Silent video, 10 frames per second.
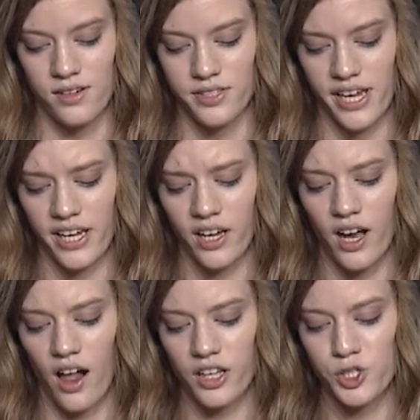Taking
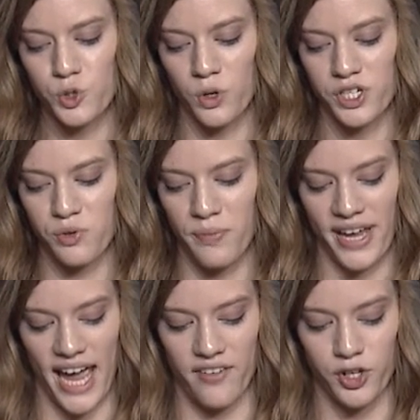college tours with my
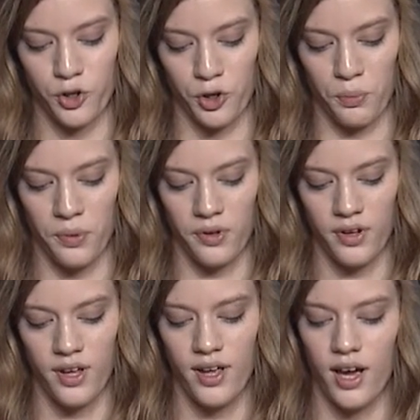Avid group
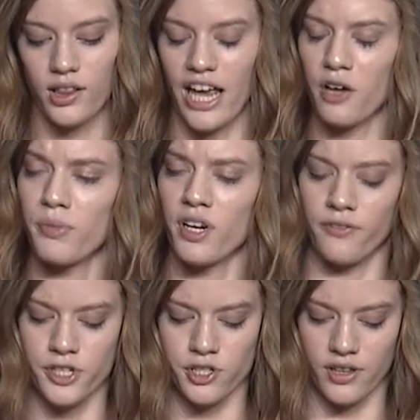allowed me to
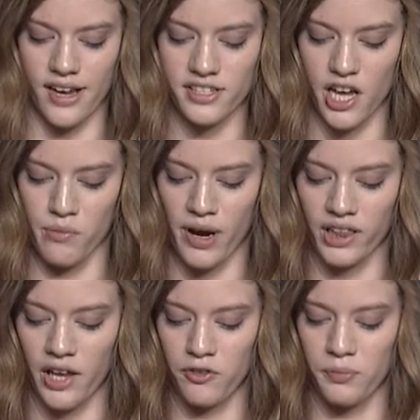visualize how my
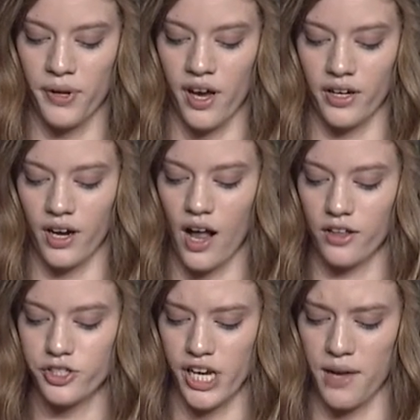life would be on a
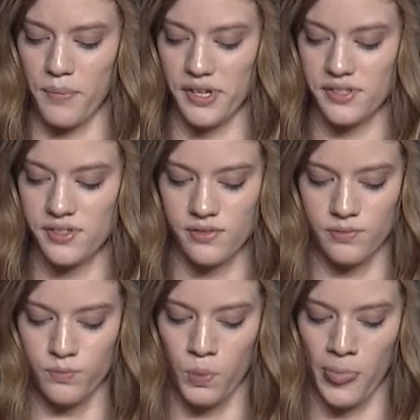college campus.
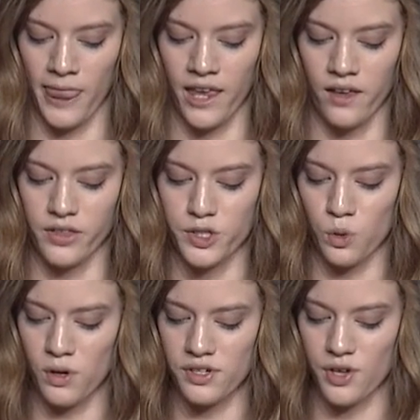The
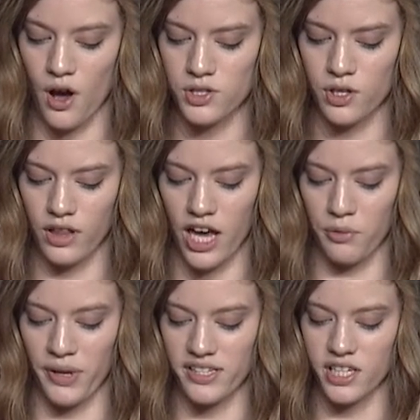tours also allowed
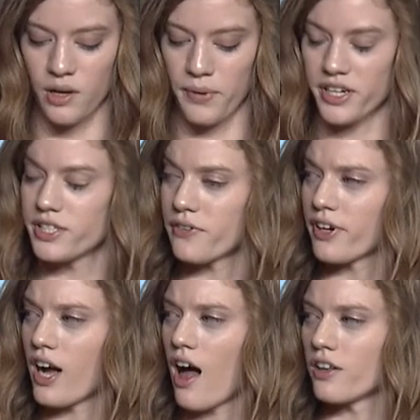me to compare
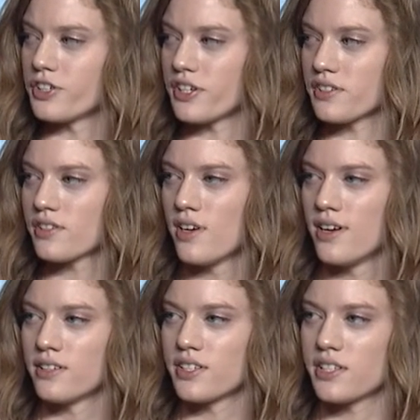different colleges
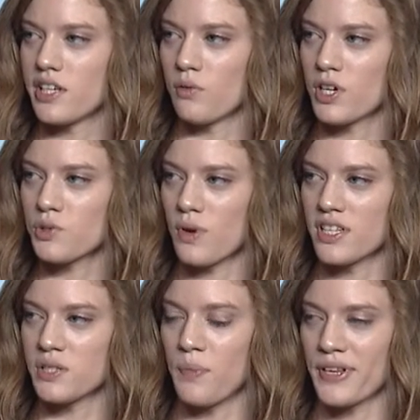to see which
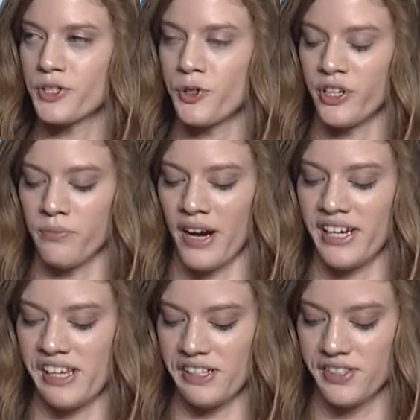ones best suited my
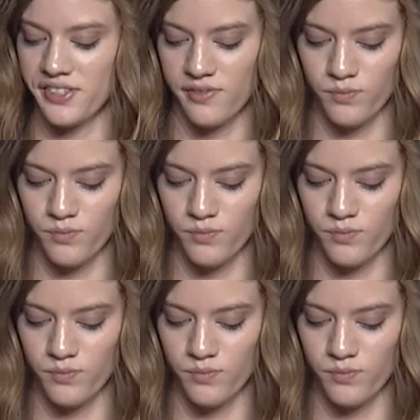needs.